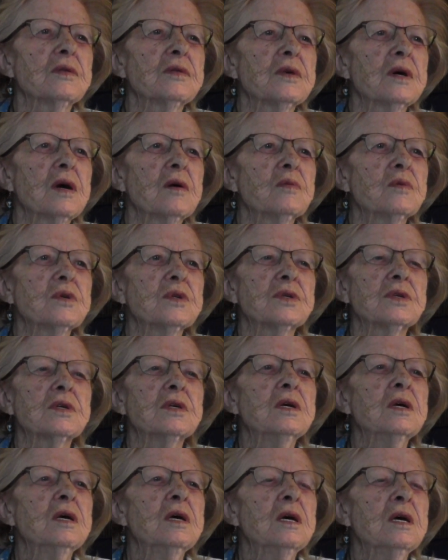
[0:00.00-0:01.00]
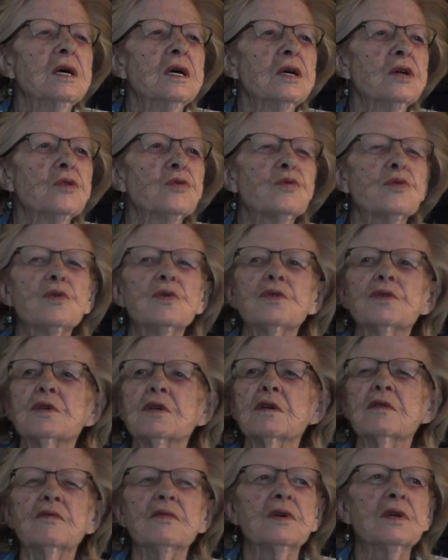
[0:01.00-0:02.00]
That was
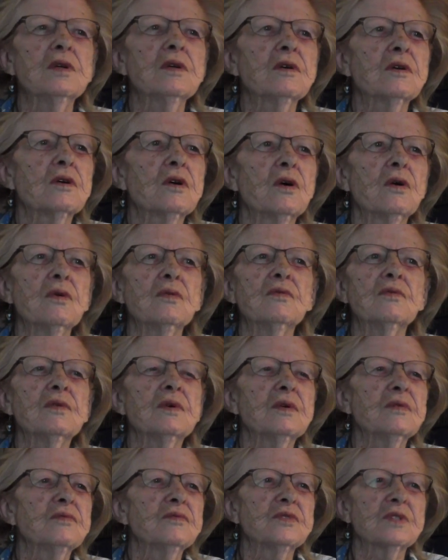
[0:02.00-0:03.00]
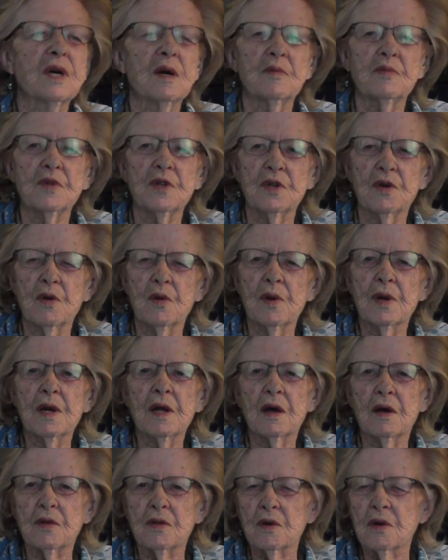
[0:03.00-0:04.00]
intrusive in the code of something or
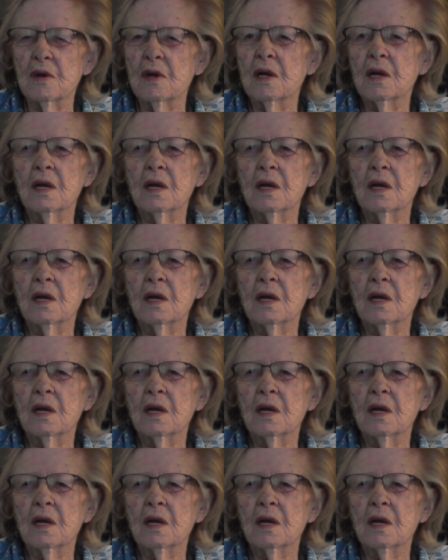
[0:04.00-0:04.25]
another.